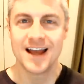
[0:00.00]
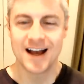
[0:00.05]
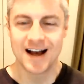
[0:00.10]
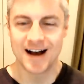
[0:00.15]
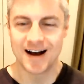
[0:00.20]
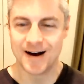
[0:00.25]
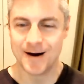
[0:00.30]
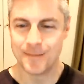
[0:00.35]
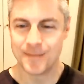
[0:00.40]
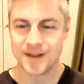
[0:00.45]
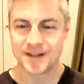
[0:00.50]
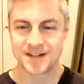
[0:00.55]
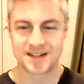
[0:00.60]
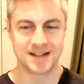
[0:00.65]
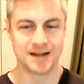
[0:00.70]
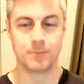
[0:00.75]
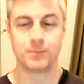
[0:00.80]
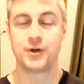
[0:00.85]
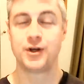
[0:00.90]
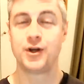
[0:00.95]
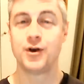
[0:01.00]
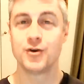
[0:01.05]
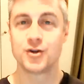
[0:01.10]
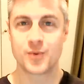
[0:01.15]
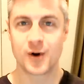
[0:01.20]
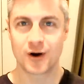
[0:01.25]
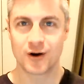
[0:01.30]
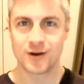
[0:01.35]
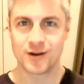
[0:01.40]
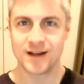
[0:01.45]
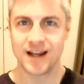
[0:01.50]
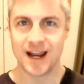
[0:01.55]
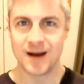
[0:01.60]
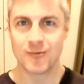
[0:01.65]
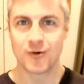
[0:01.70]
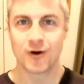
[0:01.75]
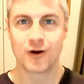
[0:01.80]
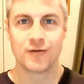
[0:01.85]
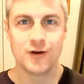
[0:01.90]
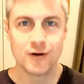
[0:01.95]
Um, this is a huge part of the game,
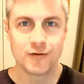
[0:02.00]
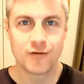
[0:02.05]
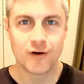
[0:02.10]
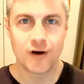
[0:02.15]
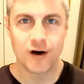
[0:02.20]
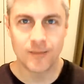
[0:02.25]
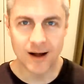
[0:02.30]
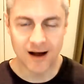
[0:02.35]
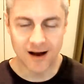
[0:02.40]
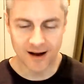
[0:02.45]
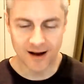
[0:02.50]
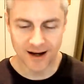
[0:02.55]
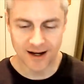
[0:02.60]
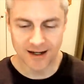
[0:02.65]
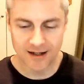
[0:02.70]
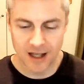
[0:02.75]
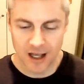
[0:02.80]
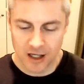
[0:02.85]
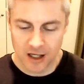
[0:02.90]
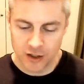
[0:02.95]
where if you fall behind,